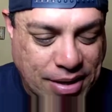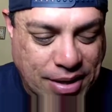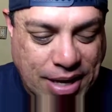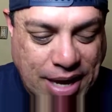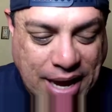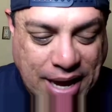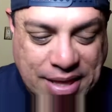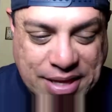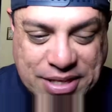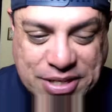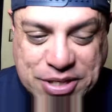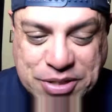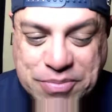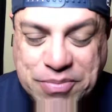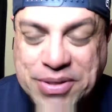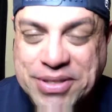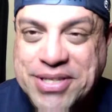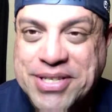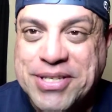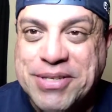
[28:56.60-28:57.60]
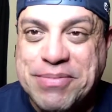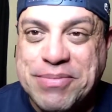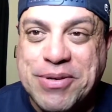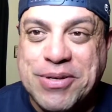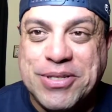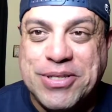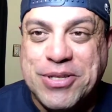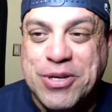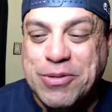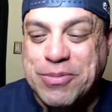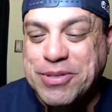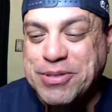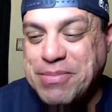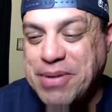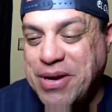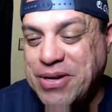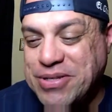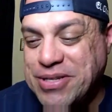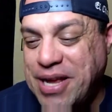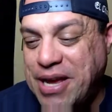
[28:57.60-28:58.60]
yeah, this is what this soap
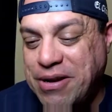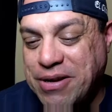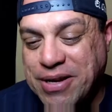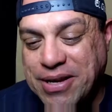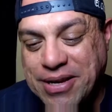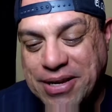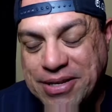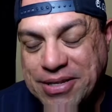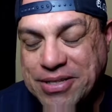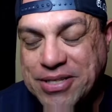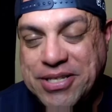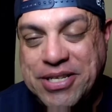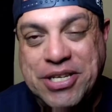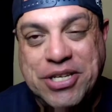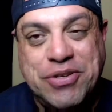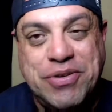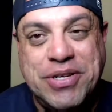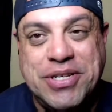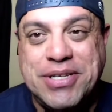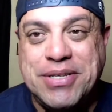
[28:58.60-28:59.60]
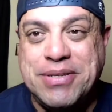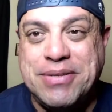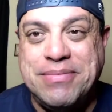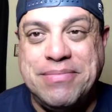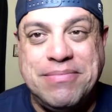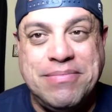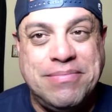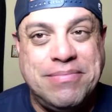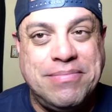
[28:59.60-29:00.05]
smells like. A citrus,